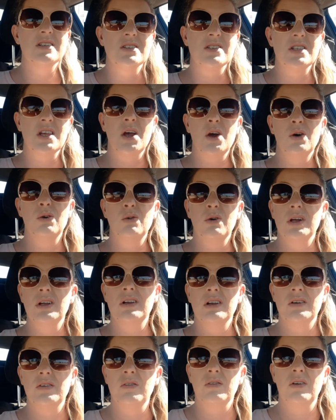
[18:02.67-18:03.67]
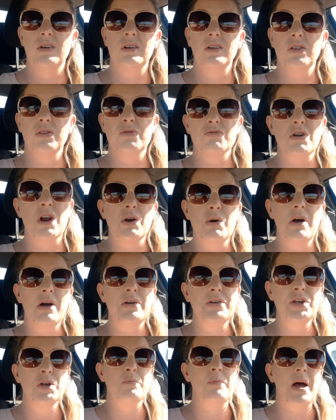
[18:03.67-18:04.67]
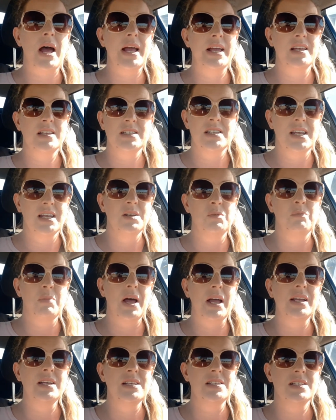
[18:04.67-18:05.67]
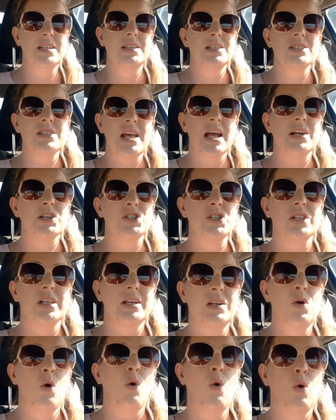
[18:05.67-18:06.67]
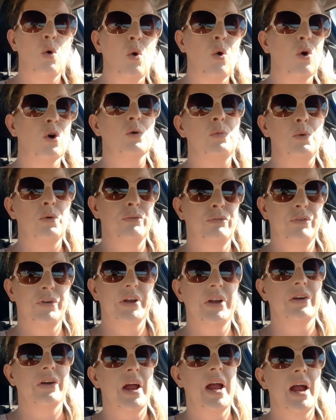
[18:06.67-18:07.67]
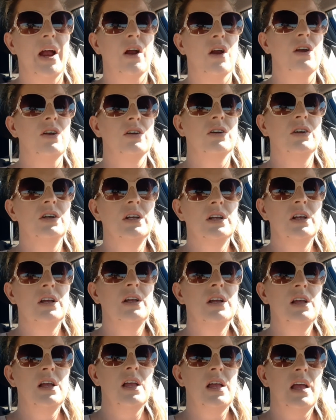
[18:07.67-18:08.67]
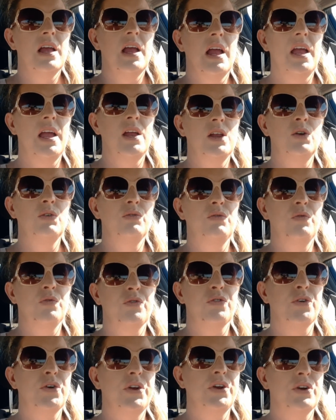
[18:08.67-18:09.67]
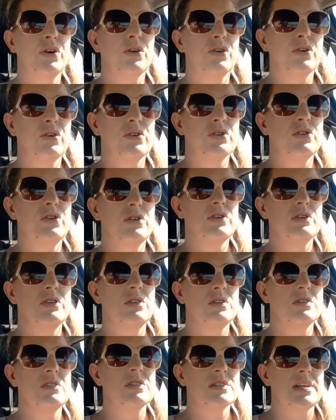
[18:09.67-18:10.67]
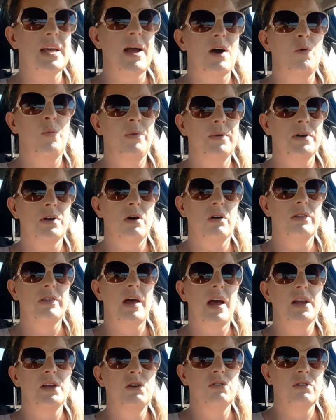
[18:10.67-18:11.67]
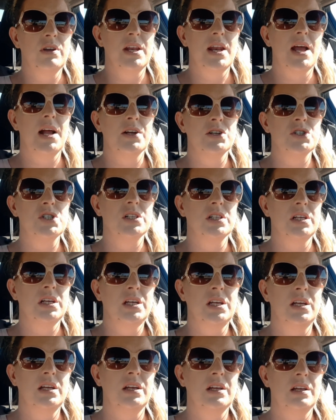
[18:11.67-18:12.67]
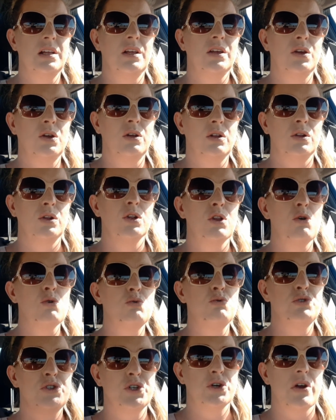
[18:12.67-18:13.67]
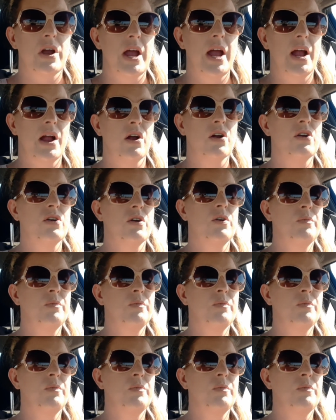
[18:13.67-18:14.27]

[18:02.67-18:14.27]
So throw out your biotin. Biotin is actually horrible for your hair and for your scalp and all that. You can actually lose your hair.